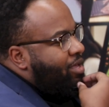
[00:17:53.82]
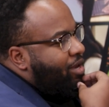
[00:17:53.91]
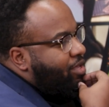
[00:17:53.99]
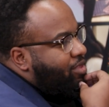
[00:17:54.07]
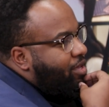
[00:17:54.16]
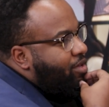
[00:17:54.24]

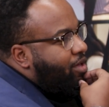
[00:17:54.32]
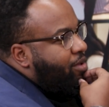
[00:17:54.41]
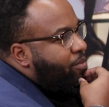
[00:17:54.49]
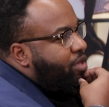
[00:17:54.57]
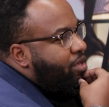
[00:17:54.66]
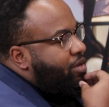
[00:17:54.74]
like, they
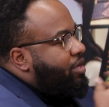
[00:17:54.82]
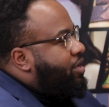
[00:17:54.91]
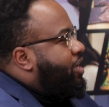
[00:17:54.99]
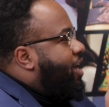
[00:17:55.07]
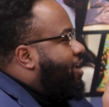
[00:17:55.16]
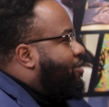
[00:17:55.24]
come in and
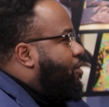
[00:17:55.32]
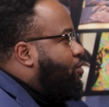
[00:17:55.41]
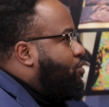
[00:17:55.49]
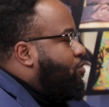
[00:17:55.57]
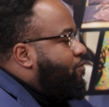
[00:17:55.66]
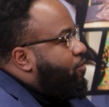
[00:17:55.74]
they got to
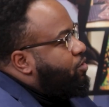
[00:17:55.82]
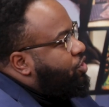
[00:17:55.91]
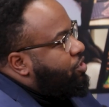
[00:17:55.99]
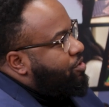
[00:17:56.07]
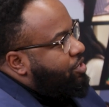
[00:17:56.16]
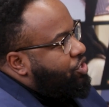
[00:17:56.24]
go through
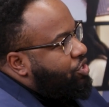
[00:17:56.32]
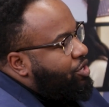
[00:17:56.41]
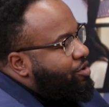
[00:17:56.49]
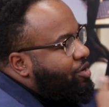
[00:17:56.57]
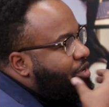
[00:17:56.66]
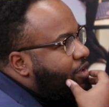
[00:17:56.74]
first year
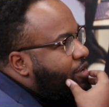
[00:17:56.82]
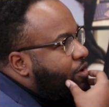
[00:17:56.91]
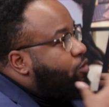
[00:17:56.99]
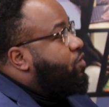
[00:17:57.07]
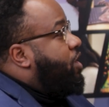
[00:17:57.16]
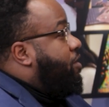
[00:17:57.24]
engineering, and
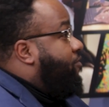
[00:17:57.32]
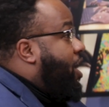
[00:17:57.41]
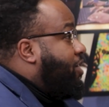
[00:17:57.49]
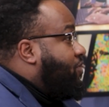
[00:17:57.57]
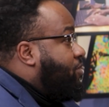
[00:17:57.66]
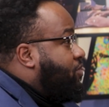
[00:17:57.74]
those
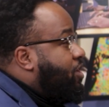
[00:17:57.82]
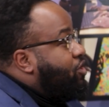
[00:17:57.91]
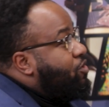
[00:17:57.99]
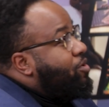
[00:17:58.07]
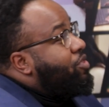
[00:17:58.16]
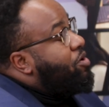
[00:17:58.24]
advisors are
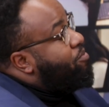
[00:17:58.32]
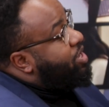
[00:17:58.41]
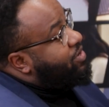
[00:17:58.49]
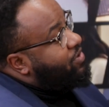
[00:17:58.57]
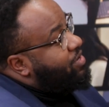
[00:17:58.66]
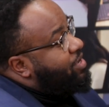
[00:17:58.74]
doing their
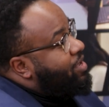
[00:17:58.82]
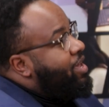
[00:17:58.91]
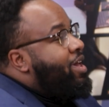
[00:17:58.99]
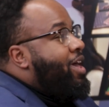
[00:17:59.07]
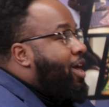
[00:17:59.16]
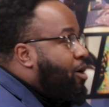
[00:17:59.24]
best to
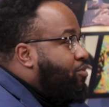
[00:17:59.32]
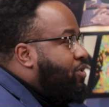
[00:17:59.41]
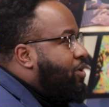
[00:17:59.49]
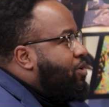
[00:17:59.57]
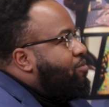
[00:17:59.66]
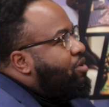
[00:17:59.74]
help
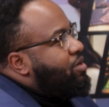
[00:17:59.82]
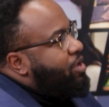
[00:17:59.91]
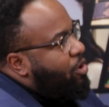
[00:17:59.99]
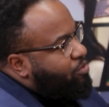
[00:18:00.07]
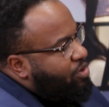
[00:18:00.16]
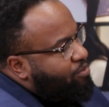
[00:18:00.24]
them and
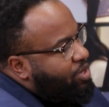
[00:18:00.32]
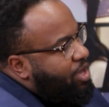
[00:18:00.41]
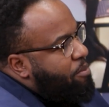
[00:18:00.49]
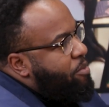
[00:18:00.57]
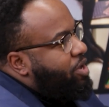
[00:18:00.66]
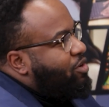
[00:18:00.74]
help them
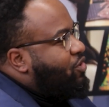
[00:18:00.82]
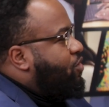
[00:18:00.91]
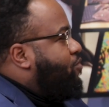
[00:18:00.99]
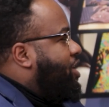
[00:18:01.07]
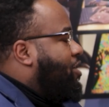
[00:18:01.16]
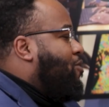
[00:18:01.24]
become better.
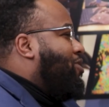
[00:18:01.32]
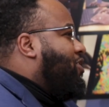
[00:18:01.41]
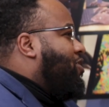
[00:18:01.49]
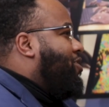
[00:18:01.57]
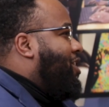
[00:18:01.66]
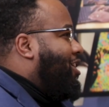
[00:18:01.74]
So when they go
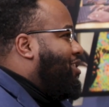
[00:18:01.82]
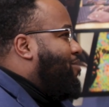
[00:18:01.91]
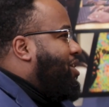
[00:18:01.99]
into their next